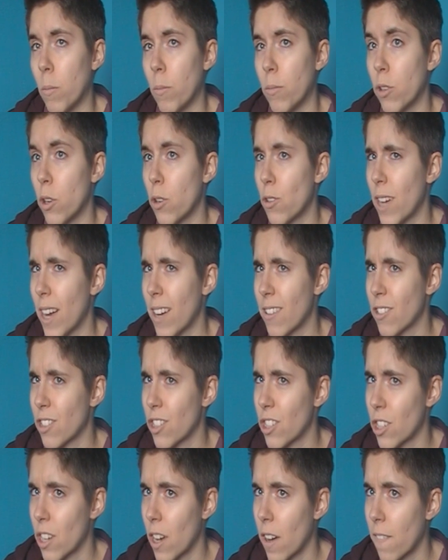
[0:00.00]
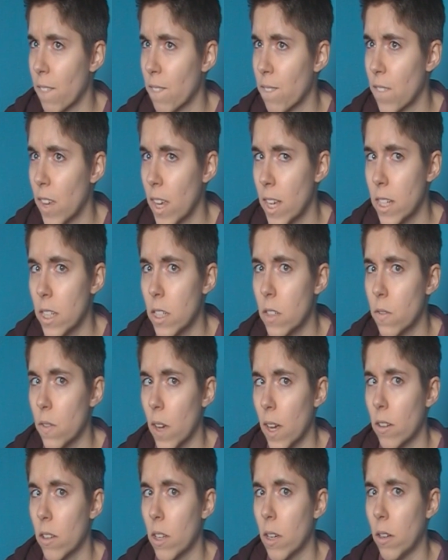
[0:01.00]
Pronouns, I think she's
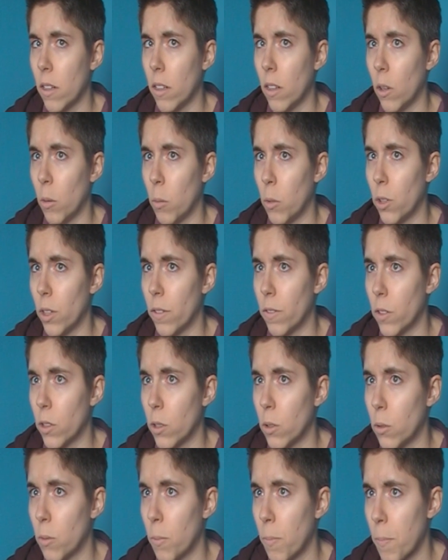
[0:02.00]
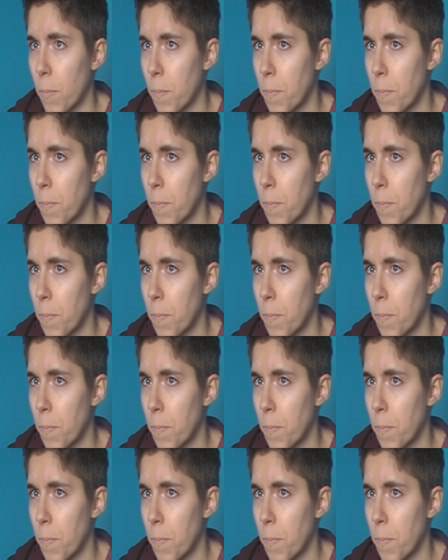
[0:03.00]
found that a lot more difficult.